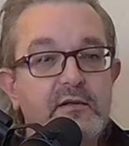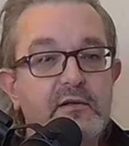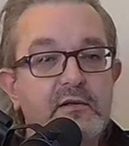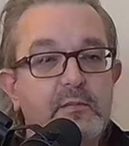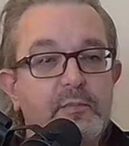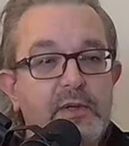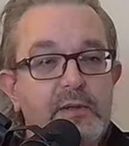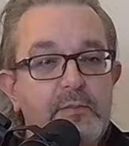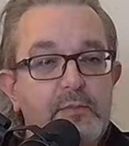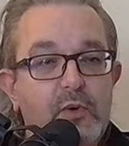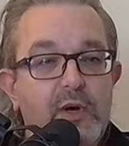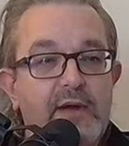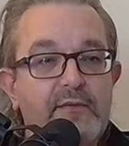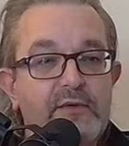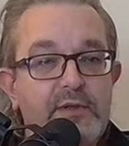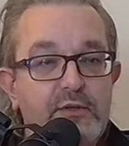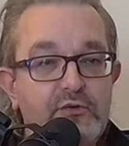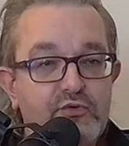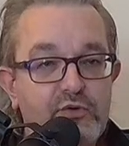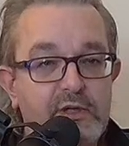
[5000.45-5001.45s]
The people
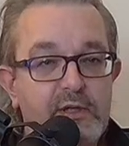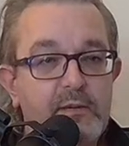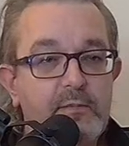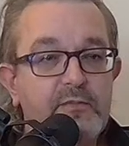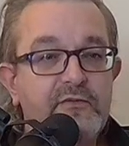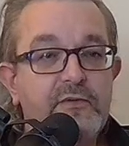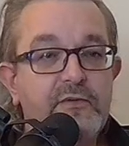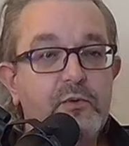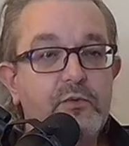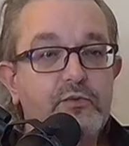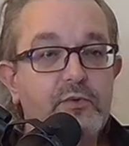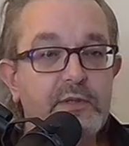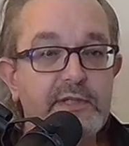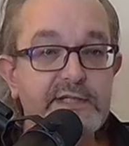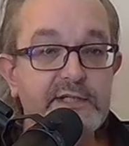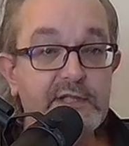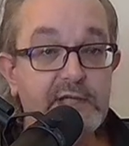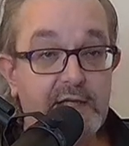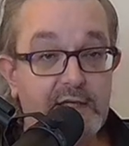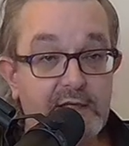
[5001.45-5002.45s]
having the trip feel really
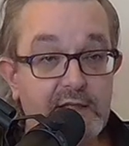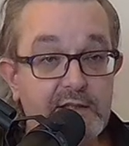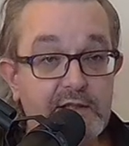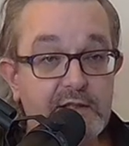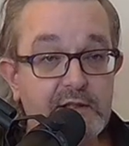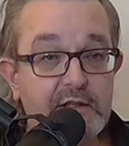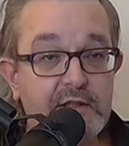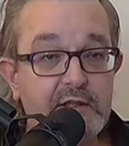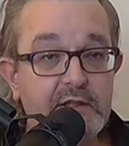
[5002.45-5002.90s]
scared.